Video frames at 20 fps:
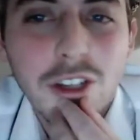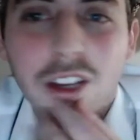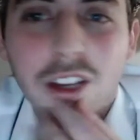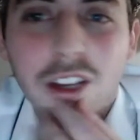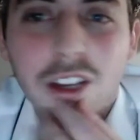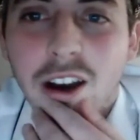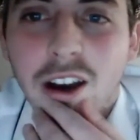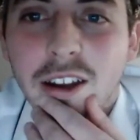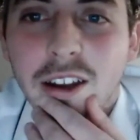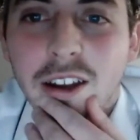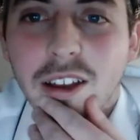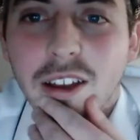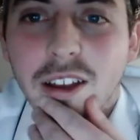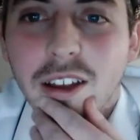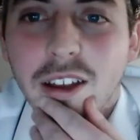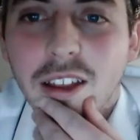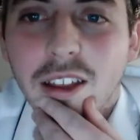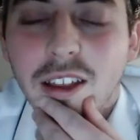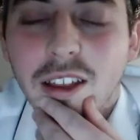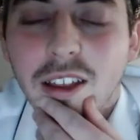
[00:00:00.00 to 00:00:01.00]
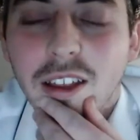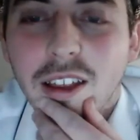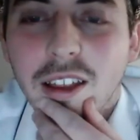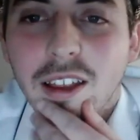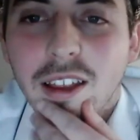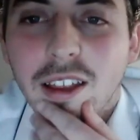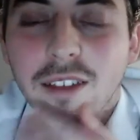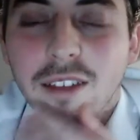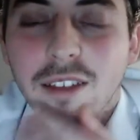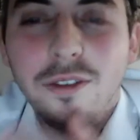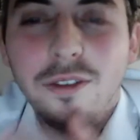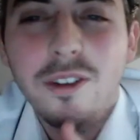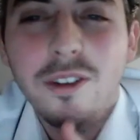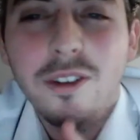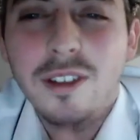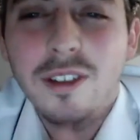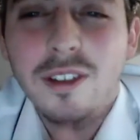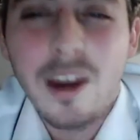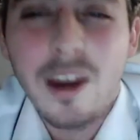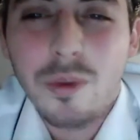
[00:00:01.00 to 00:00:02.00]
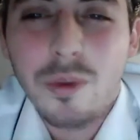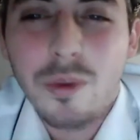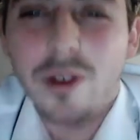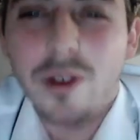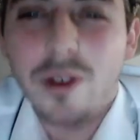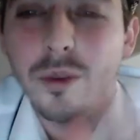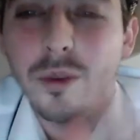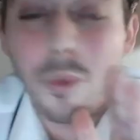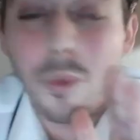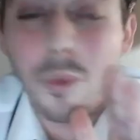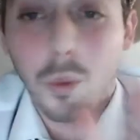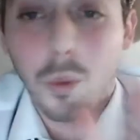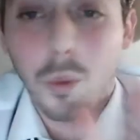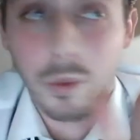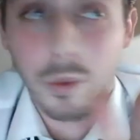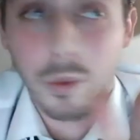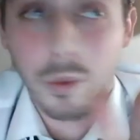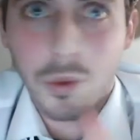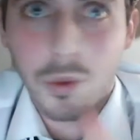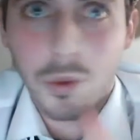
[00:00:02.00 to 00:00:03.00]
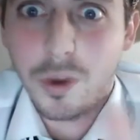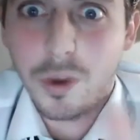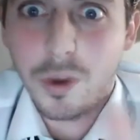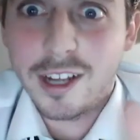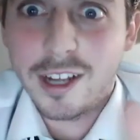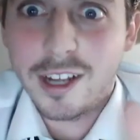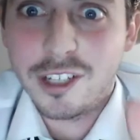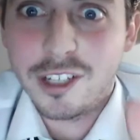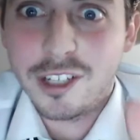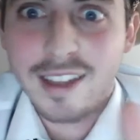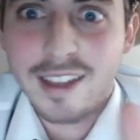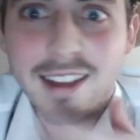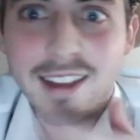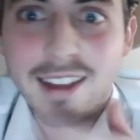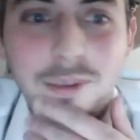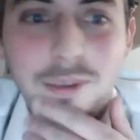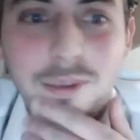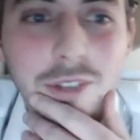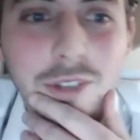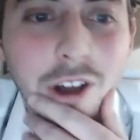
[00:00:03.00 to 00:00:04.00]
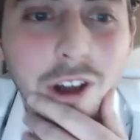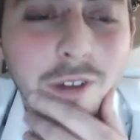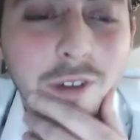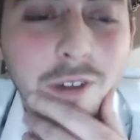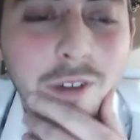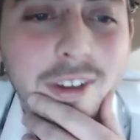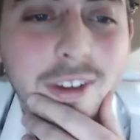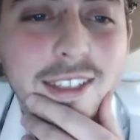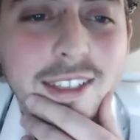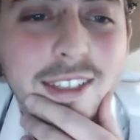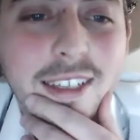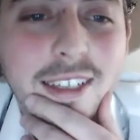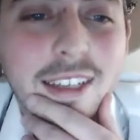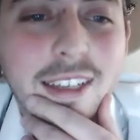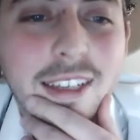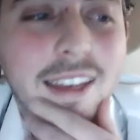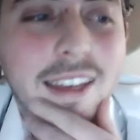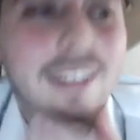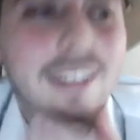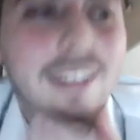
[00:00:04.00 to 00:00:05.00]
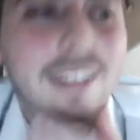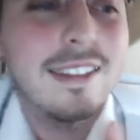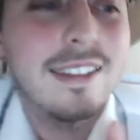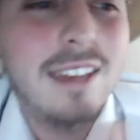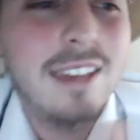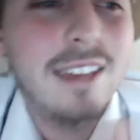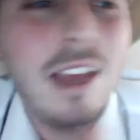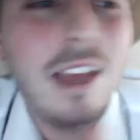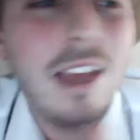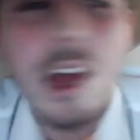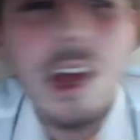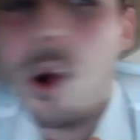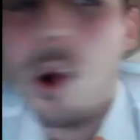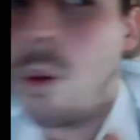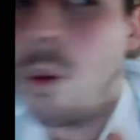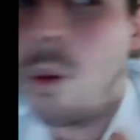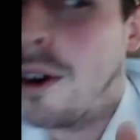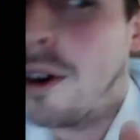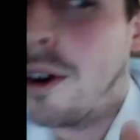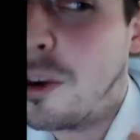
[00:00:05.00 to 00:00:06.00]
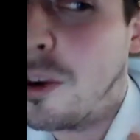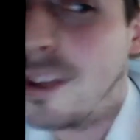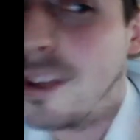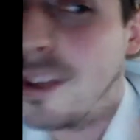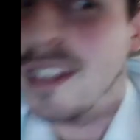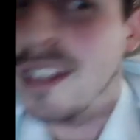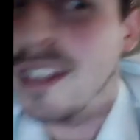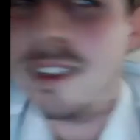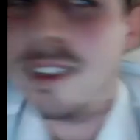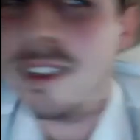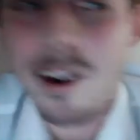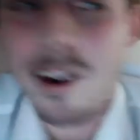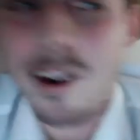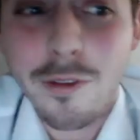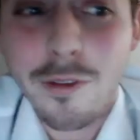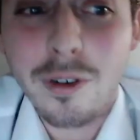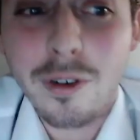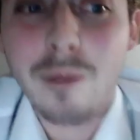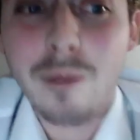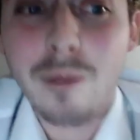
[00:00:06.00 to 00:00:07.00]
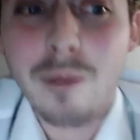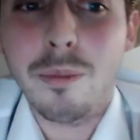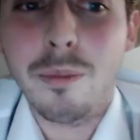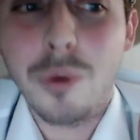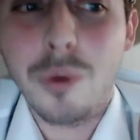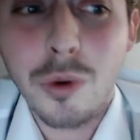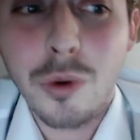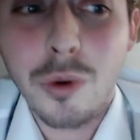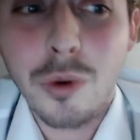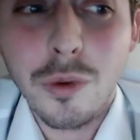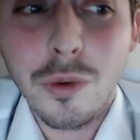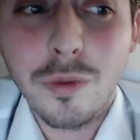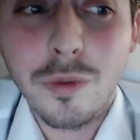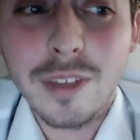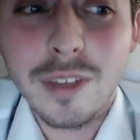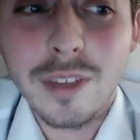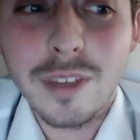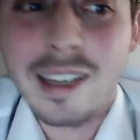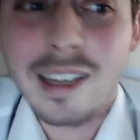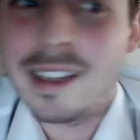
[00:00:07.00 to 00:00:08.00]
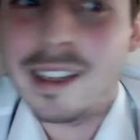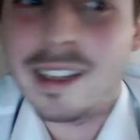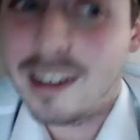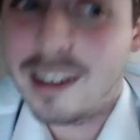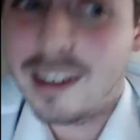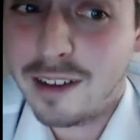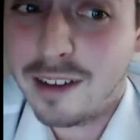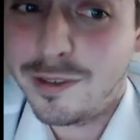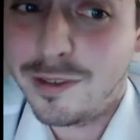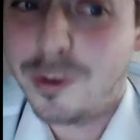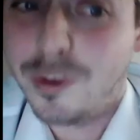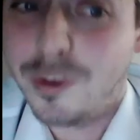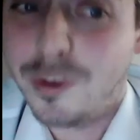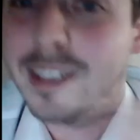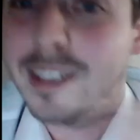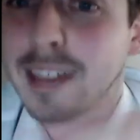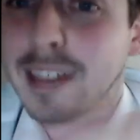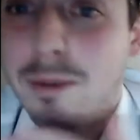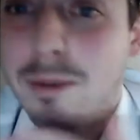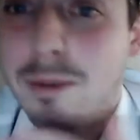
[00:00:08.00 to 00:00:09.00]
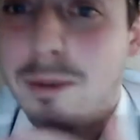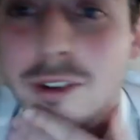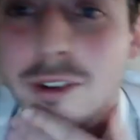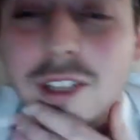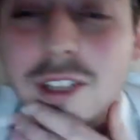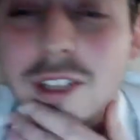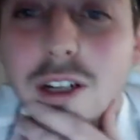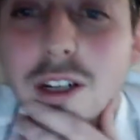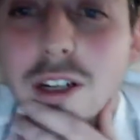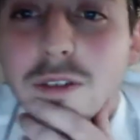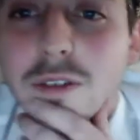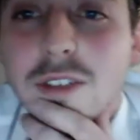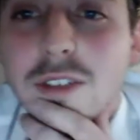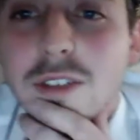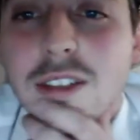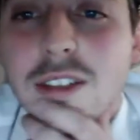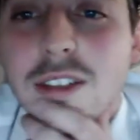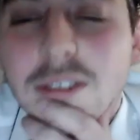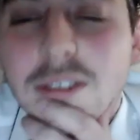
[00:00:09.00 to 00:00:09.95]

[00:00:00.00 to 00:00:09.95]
kind of falls in line with with what I just asked with the confidence thing, and it's when are we self improved enough to accept ourselves?